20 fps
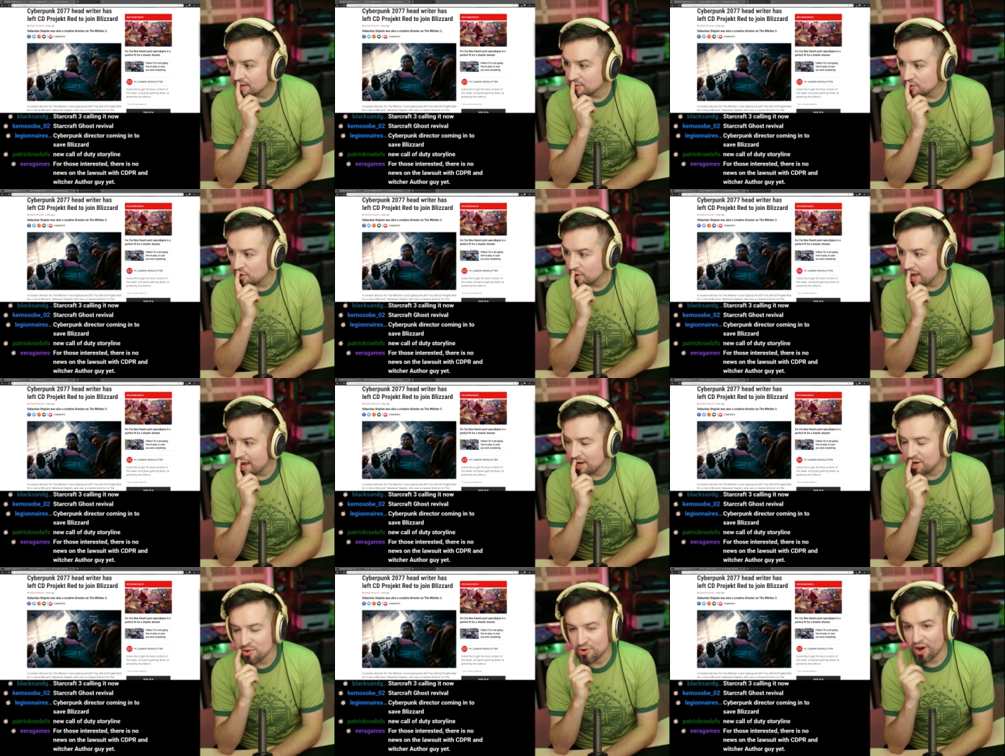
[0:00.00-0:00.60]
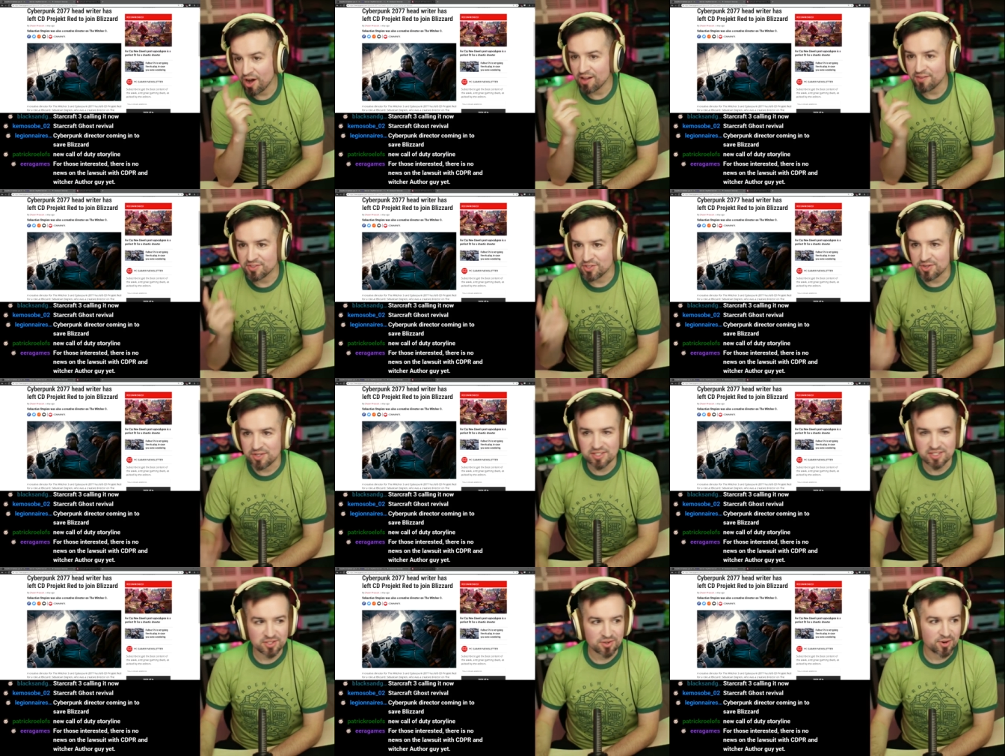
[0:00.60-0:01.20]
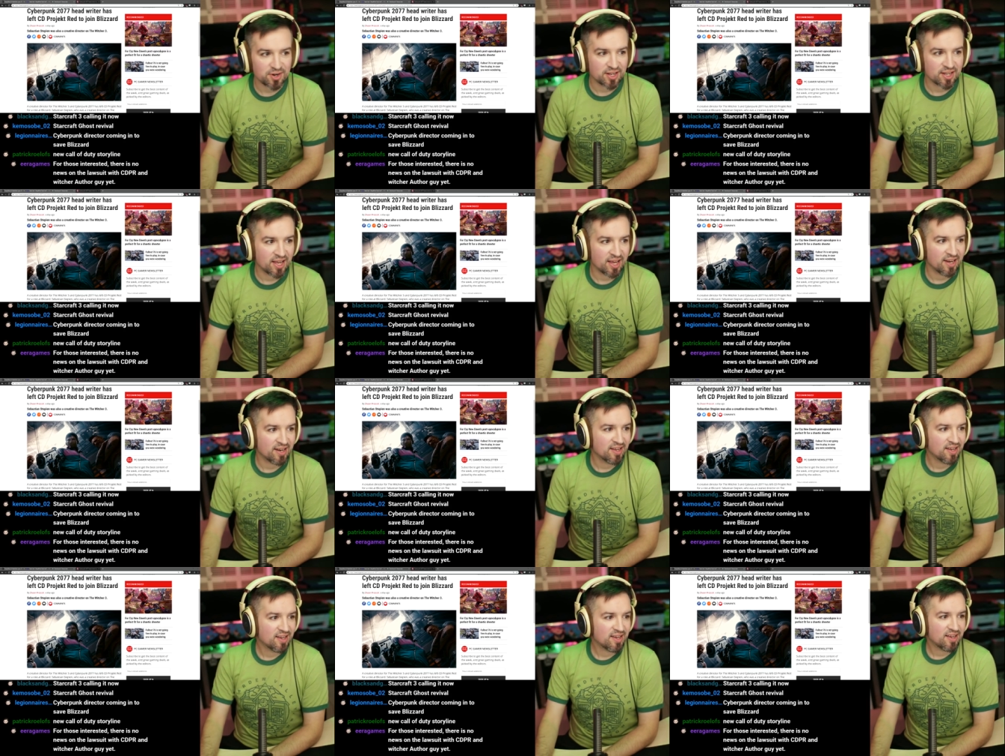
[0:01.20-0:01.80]
yeah, new Call of Duty
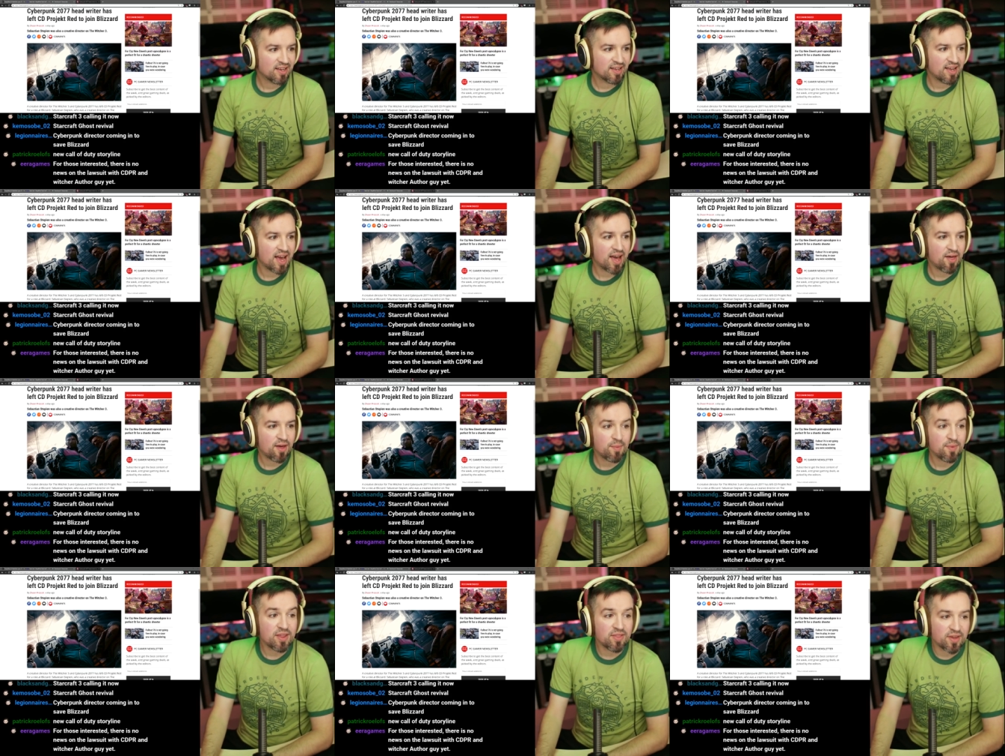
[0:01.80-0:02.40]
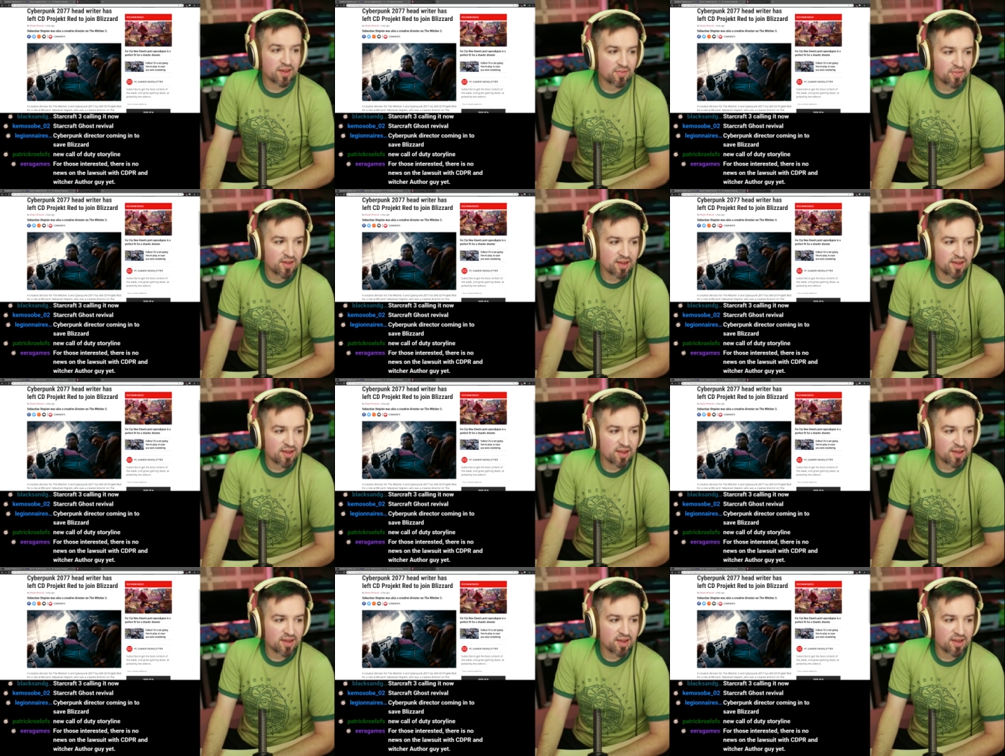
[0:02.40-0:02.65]
storyline. Yeah, I mean,